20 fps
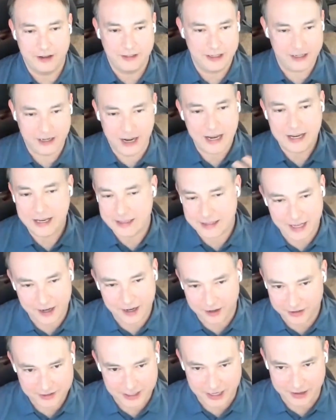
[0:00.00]
Like, I get that
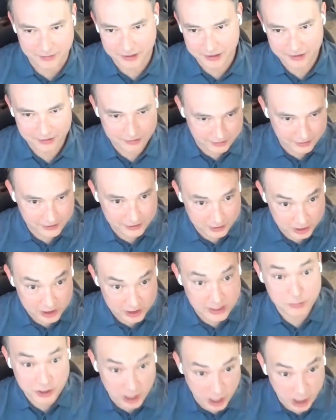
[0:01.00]
all the time. Like, it just
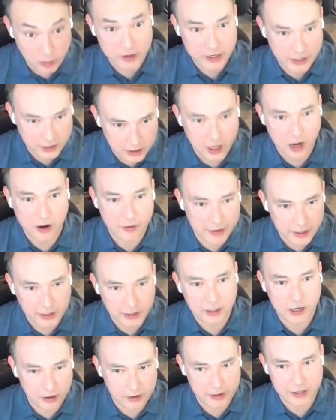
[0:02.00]
keeps going and going and
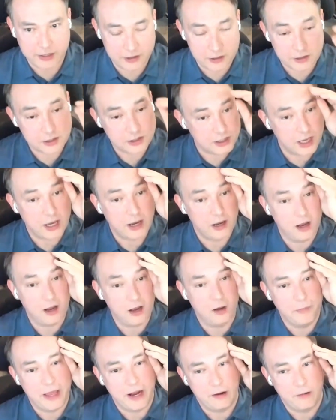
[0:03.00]
going. And you're just like, oh
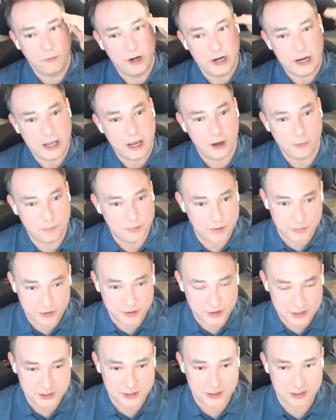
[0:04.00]
man, I wanted to help you, but
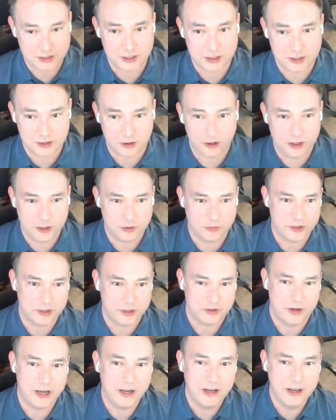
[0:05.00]
this is just arduous,
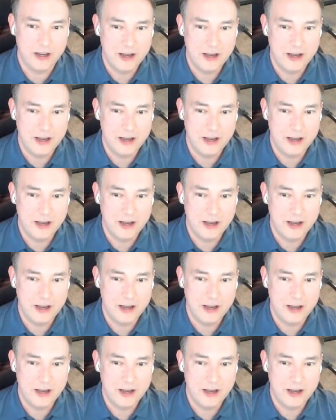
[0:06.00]
right?